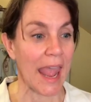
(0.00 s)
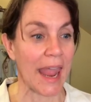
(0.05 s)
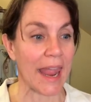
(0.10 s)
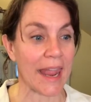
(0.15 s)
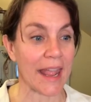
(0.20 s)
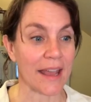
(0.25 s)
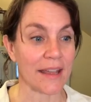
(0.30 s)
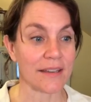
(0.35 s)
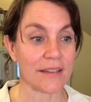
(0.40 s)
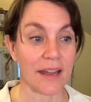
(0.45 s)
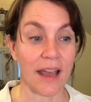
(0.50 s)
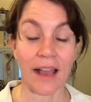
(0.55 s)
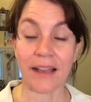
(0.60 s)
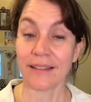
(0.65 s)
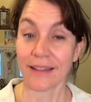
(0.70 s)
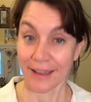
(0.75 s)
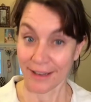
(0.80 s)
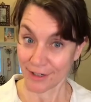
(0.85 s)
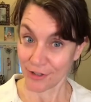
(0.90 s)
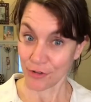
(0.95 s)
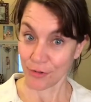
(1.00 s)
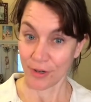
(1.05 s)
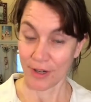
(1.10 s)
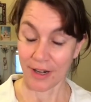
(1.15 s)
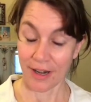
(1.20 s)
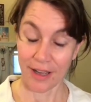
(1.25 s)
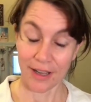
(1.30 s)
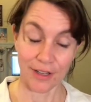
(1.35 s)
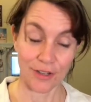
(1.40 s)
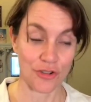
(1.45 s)
And I like doing
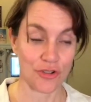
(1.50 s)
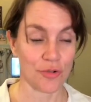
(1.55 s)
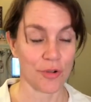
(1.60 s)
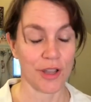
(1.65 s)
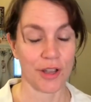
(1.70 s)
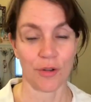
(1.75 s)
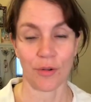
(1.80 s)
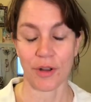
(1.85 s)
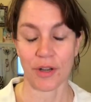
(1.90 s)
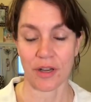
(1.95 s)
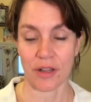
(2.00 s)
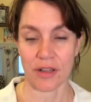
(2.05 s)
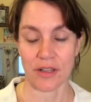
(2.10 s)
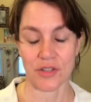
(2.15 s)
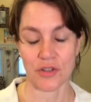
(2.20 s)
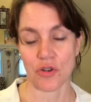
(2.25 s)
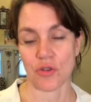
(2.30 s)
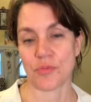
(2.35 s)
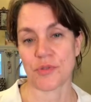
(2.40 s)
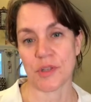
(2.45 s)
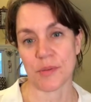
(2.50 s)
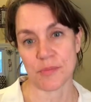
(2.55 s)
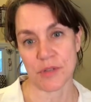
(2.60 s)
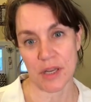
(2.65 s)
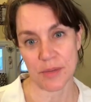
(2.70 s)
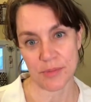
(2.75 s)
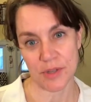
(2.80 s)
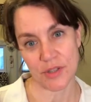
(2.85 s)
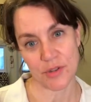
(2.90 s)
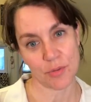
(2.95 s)
it. I enjoy going to these groups.
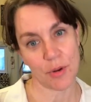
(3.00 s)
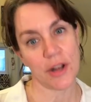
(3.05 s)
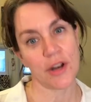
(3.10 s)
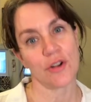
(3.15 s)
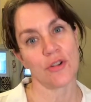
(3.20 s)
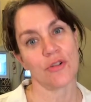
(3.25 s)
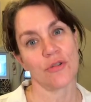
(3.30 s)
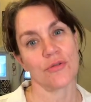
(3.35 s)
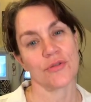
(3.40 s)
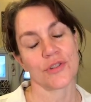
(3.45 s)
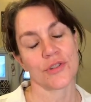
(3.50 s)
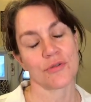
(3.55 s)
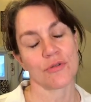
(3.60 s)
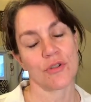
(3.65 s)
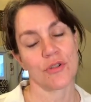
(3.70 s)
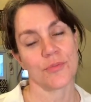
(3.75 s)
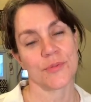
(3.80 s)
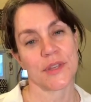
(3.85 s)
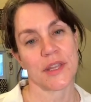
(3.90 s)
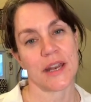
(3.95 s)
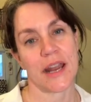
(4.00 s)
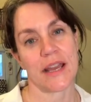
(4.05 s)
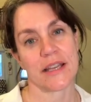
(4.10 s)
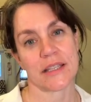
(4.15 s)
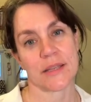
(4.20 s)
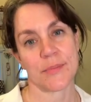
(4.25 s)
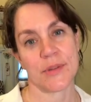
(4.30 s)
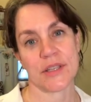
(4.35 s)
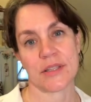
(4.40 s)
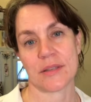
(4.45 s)
Sometimes it's writers groups that
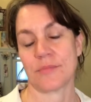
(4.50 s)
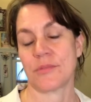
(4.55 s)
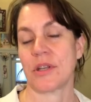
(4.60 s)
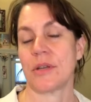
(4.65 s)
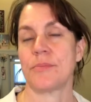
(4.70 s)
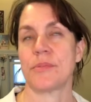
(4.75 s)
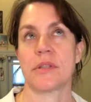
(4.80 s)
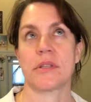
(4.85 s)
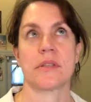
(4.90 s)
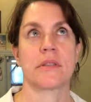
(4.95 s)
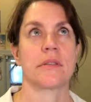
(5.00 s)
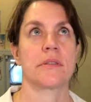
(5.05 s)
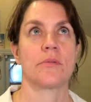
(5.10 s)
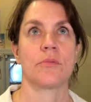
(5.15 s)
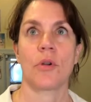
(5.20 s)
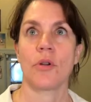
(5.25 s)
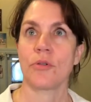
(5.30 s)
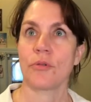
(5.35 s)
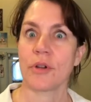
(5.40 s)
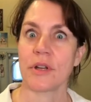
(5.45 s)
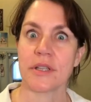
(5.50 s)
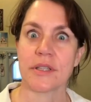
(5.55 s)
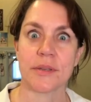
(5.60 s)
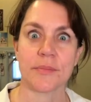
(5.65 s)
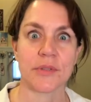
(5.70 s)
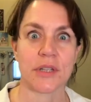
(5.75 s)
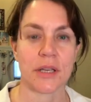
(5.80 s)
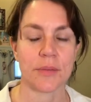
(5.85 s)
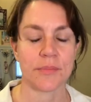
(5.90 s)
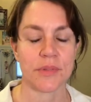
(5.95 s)
ask me. Sometimes it's the Rotary.
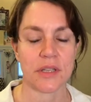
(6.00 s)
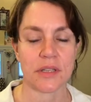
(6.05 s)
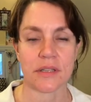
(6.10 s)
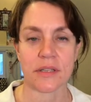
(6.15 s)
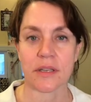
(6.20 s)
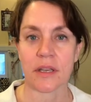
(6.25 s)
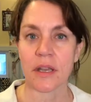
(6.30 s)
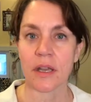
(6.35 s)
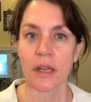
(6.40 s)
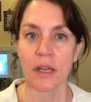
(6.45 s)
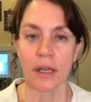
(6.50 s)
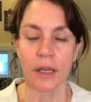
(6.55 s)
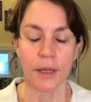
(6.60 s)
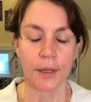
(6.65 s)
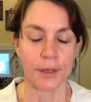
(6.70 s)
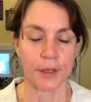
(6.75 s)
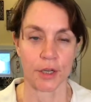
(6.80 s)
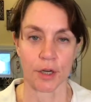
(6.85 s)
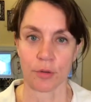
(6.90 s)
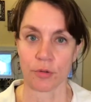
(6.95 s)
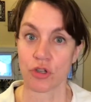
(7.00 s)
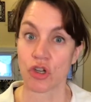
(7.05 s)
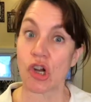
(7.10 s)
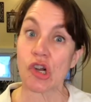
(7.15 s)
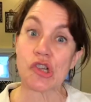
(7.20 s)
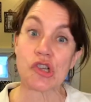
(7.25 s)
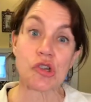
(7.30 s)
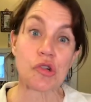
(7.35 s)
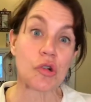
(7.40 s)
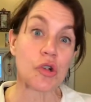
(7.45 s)
Sometimes it's,
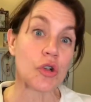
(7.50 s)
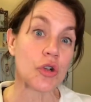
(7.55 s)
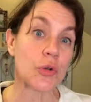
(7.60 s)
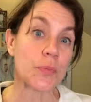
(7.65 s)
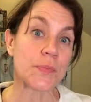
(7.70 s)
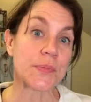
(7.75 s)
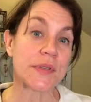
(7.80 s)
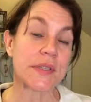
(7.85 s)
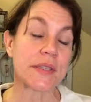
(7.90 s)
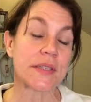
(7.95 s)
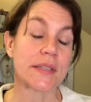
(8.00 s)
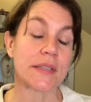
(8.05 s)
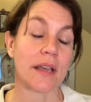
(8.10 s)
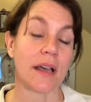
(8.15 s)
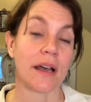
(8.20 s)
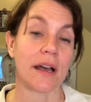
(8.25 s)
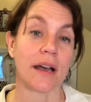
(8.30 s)
church groups,